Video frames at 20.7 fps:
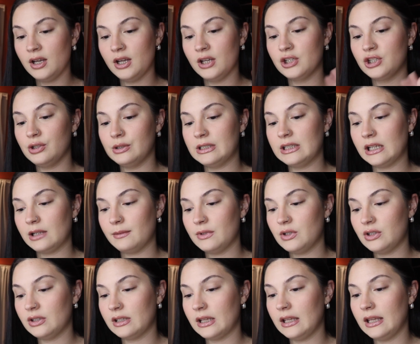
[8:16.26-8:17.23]
She was telling me,
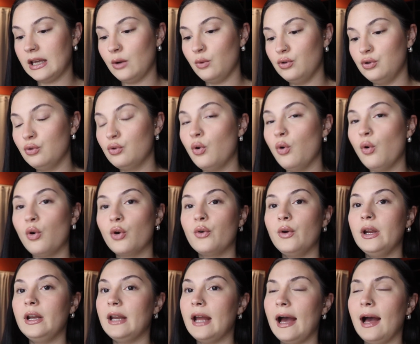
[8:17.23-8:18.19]
she said, you can order
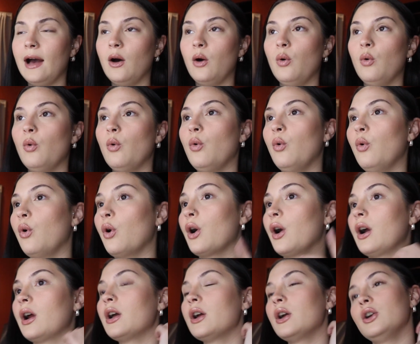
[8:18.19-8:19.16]
it now,
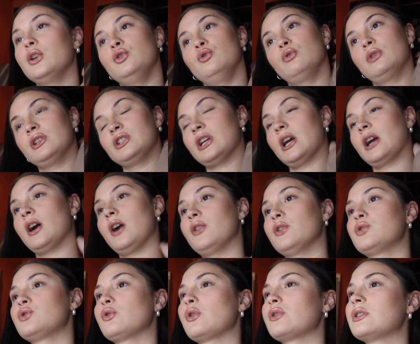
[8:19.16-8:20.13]
or you can check
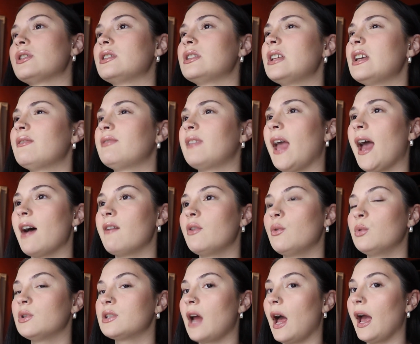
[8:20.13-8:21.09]
other stores to see if they have
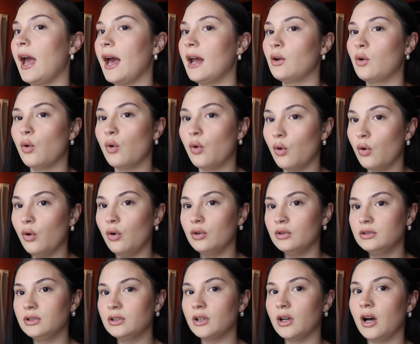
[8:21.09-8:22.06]
it, which I had
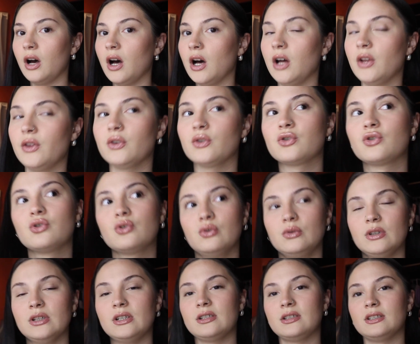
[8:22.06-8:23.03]
called other
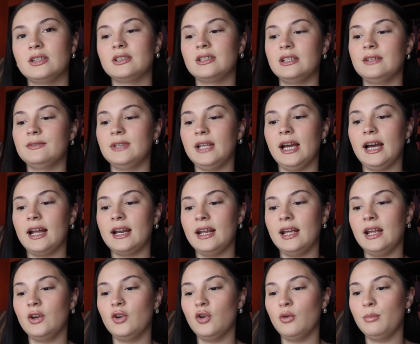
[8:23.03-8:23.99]
stores to see if they had
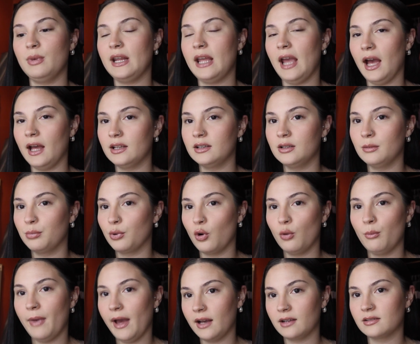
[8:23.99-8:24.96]
it, and nobody had the
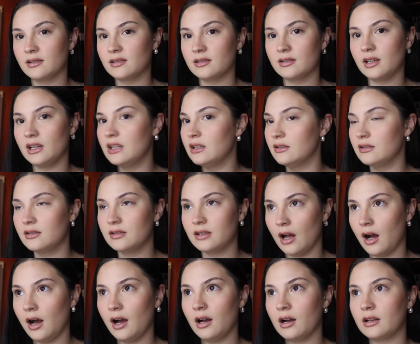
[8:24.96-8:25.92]
Pro Maxes in
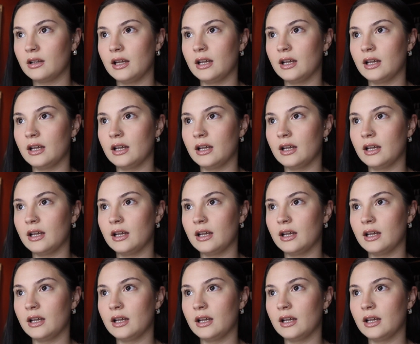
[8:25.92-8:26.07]
stock.